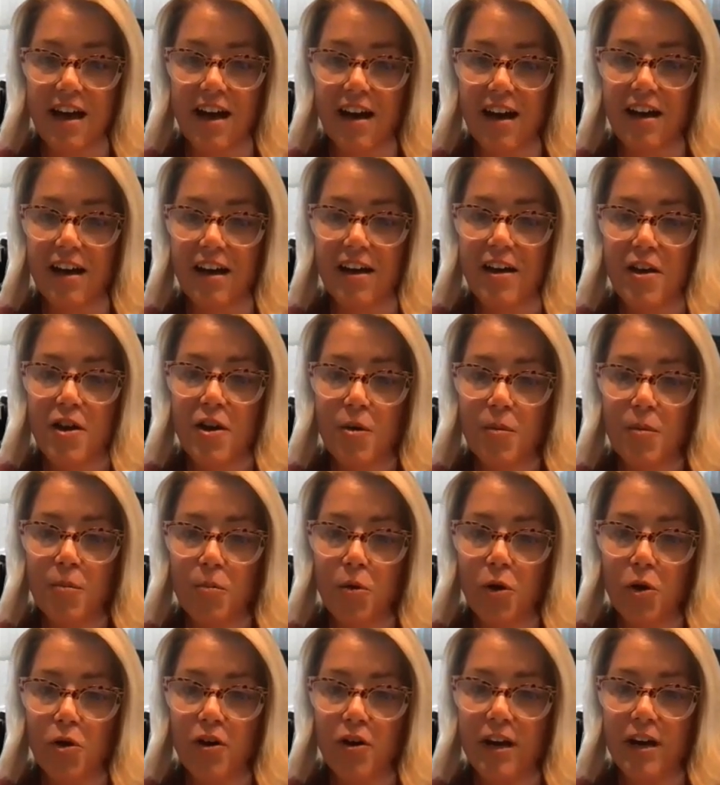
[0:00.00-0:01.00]
uh,
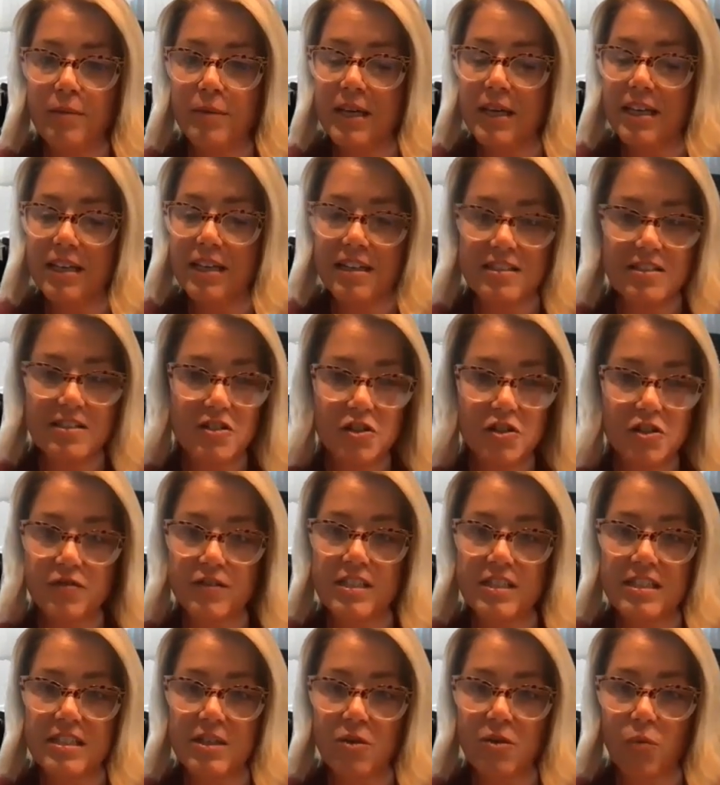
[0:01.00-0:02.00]
programming and a
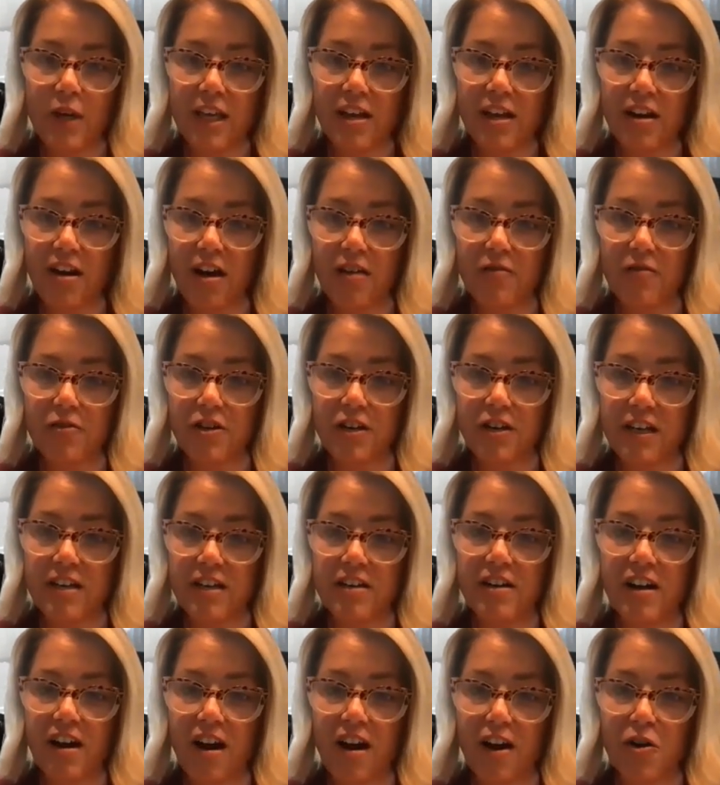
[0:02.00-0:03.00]
service that we can offer
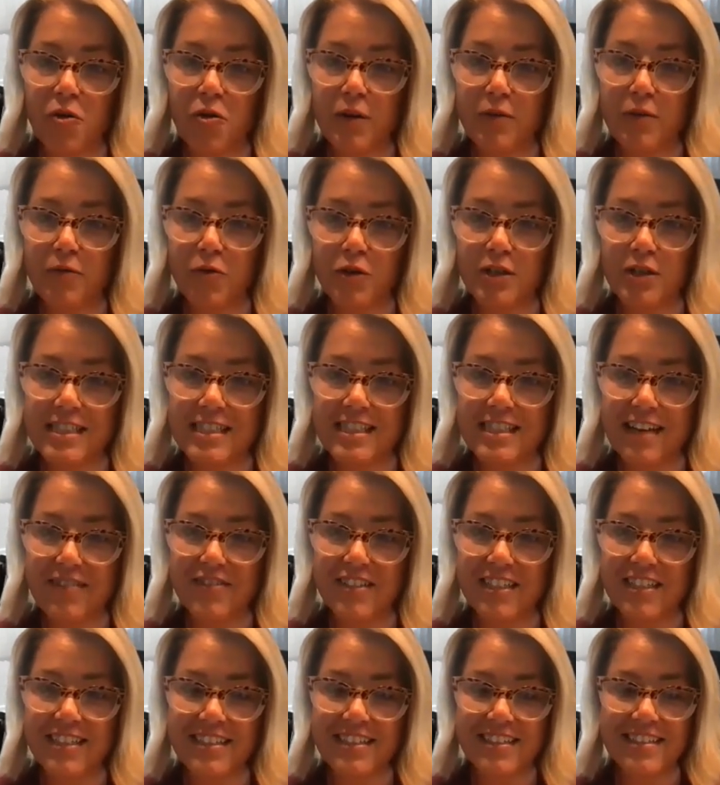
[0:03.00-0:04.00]
here at ROE
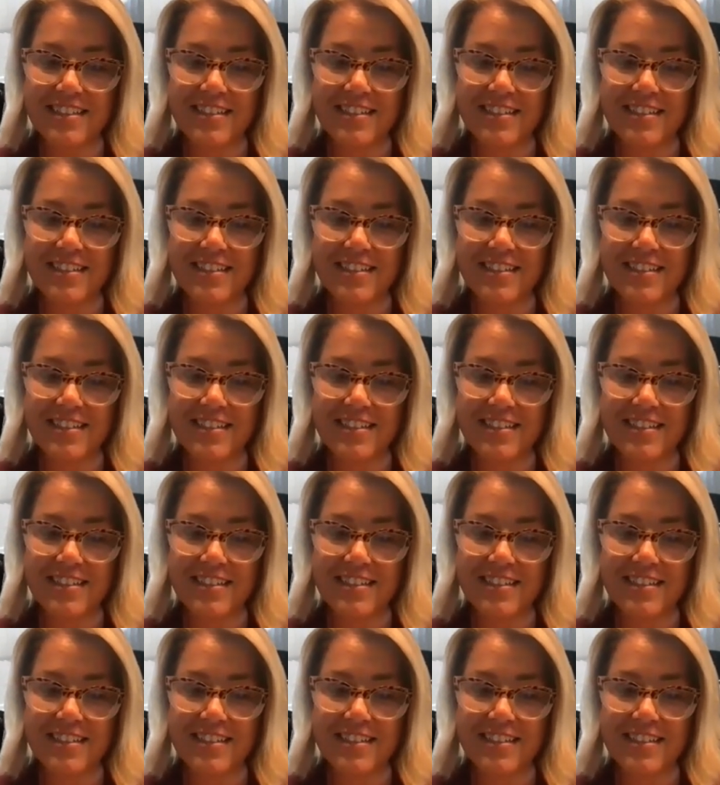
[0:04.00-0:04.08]
47